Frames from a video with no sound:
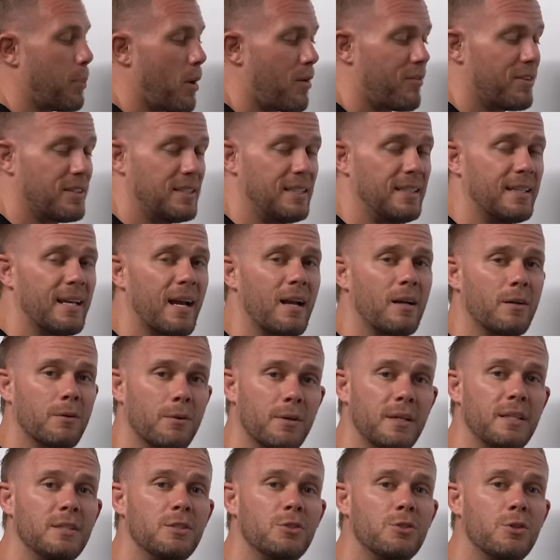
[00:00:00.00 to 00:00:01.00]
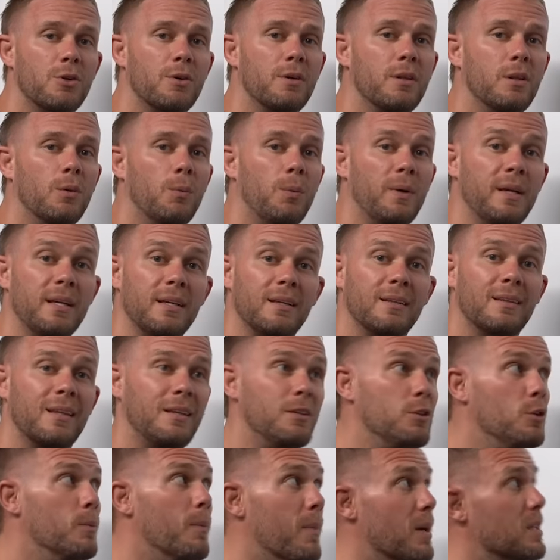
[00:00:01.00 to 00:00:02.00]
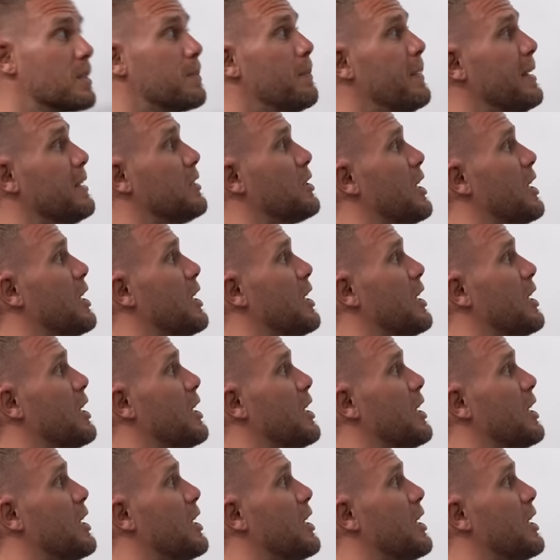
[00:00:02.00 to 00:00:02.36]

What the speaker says: poverty calories during the week, then you must make